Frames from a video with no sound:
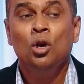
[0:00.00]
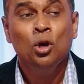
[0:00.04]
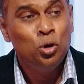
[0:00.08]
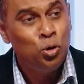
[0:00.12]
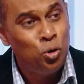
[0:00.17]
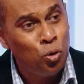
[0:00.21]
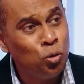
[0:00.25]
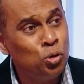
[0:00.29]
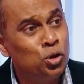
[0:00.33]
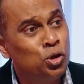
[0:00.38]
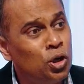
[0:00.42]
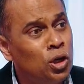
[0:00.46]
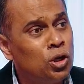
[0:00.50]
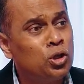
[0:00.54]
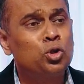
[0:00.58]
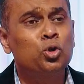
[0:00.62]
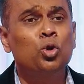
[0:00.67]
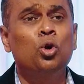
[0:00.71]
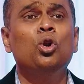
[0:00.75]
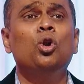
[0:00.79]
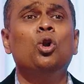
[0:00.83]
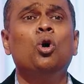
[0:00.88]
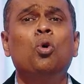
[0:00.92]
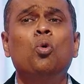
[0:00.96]
You just
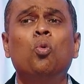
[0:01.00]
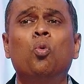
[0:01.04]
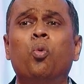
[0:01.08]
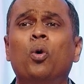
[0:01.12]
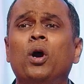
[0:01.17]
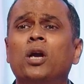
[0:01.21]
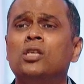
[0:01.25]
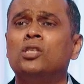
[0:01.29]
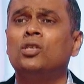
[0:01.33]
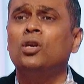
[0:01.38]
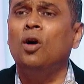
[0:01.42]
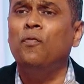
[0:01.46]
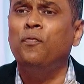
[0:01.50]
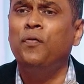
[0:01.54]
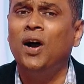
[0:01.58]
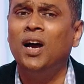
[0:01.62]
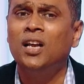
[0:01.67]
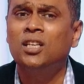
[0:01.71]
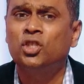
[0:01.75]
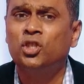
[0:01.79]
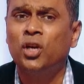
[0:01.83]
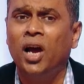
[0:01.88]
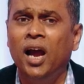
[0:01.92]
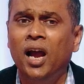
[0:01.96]
don't know which of our
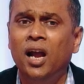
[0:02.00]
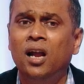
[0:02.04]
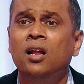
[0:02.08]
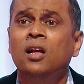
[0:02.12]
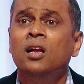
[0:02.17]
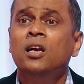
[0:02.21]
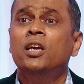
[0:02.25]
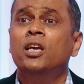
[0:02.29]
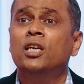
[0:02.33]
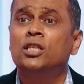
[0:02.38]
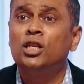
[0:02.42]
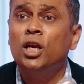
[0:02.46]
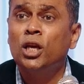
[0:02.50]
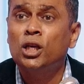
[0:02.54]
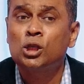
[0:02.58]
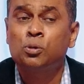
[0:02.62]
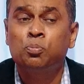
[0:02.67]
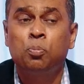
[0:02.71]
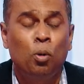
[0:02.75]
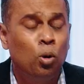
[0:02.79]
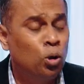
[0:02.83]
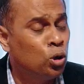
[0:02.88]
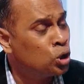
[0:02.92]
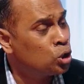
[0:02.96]
child is
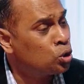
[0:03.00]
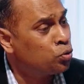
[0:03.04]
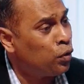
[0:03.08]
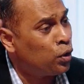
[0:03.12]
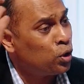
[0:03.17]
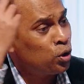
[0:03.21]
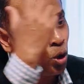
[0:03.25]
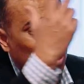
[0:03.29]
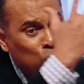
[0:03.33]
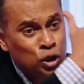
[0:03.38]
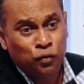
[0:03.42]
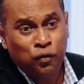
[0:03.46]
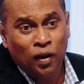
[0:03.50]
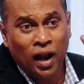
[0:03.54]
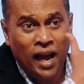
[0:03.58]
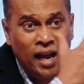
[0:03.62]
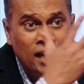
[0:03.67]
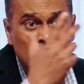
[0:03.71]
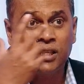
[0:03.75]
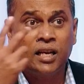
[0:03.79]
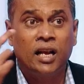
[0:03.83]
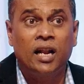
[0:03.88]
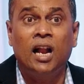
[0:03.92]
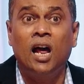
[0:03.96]
exposed for those
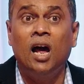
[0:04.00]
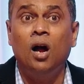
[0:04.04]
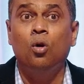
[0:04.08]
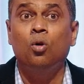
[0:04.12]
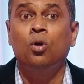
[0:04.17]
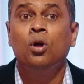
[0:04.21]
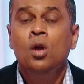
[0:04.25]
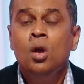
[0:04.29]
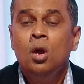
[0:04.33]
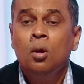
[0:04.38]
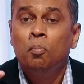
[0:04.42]
flies around.